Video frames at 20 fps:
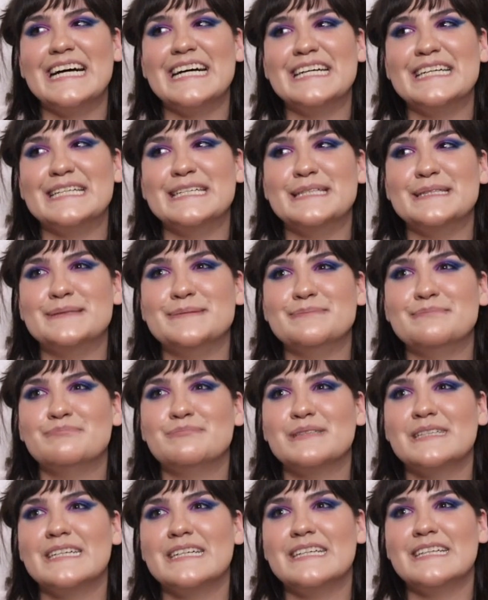
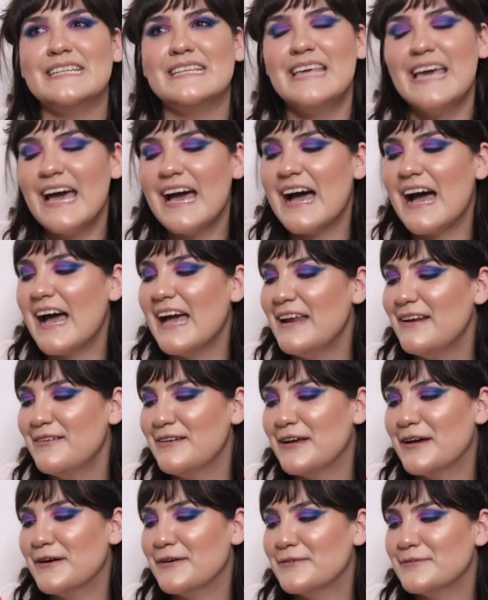But yeah, I
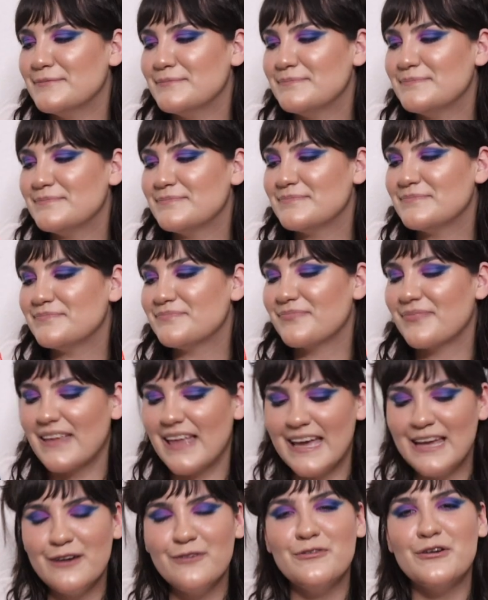
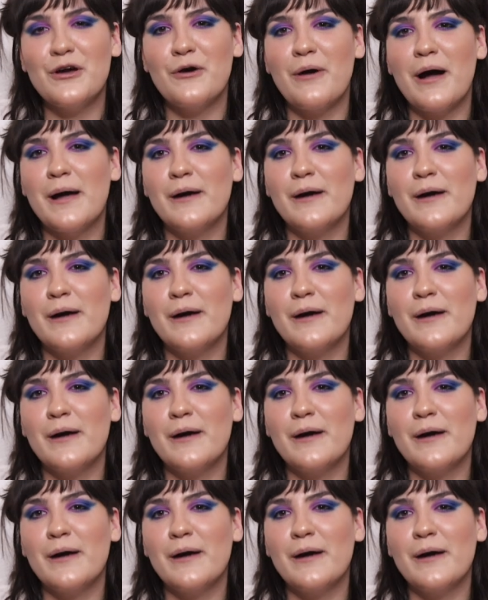don't know.